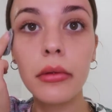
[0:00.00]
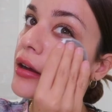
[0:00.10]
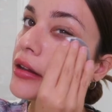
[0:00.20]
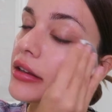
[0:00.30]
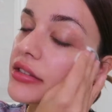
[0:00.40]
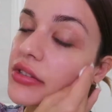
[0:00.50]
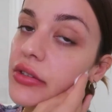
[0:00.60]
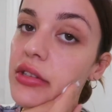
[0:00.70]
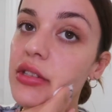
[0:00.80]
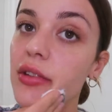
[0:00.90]
I like to do
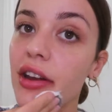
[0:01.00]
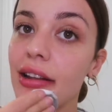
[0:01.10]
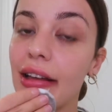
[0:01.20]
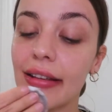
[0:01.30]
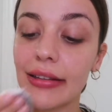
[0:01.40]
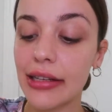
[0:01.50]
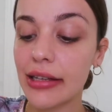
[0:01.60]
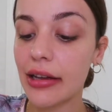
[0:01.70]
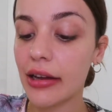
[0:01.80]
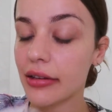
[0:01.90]
this very
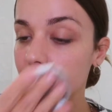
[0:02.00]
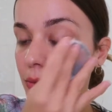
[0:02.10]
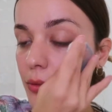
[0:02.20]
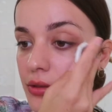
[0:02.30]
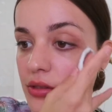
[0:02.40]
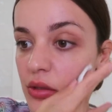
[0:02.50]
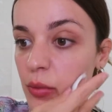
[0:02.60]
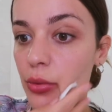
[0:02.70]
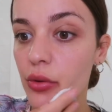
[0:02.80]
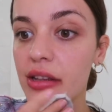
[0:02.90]
lightly. I don't want to
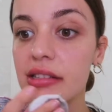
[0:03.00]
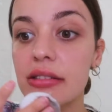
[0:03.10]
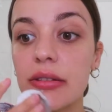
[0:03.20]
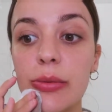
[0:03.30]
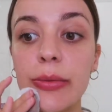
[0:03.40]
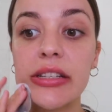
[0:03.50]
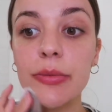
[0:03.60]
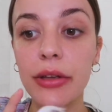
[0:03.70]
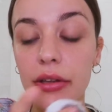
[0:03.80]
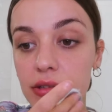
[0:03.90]
press too much
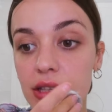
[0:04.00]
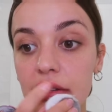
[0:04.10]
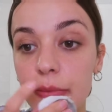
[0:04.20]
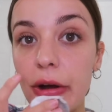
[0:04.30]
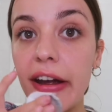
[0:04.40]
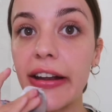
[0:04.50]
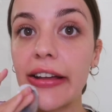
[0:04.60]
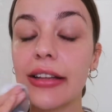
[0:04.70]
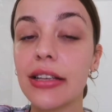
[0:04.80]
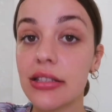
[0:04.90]
because this
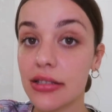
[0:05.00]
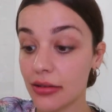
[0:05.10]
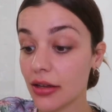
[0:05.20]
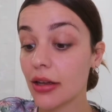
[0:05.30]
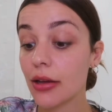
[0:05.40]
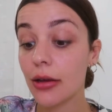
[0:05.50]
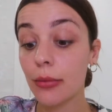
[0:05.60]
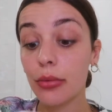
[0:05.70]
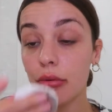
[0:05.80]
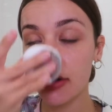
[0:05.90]
product is
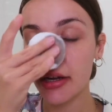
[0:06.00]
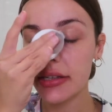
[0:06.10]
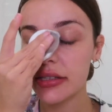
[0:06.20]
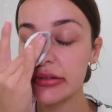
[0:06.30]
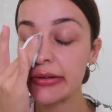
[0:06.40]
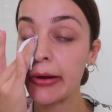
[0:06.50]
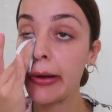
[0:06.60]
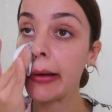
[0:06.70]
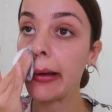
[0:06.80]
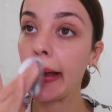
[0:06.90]
pretty
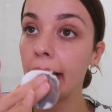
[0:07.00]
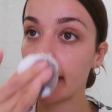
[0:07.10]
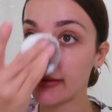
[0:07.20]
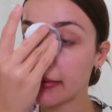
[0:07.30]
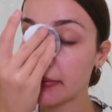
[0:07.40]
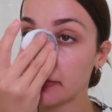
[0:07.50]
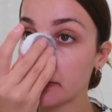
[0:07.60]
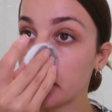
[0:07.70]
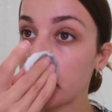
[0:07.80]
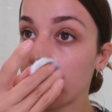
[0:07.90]
strong and it
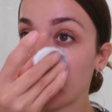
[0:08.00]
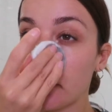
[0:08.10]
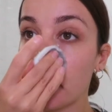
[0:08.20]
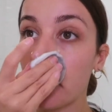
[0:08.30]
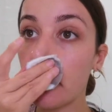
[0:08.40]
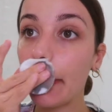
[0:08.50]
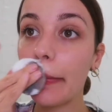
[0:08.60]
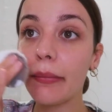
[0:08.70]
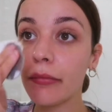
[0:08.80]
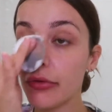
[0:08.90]

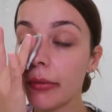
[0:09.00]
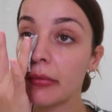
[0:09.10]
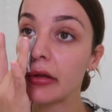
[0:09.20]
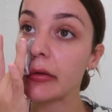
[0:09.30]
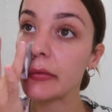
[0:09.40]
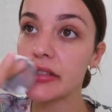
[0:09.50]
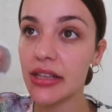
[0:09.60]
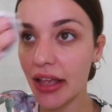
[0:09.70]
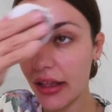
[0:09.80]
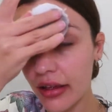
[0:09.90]
removes
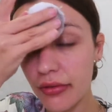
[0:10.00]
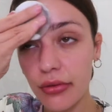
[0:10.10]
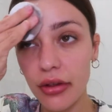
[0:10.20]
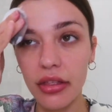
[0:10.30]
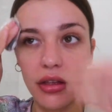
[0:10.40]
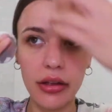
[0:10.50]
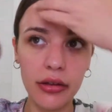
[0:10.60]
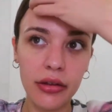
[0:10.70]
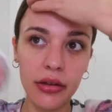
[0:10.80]
everything.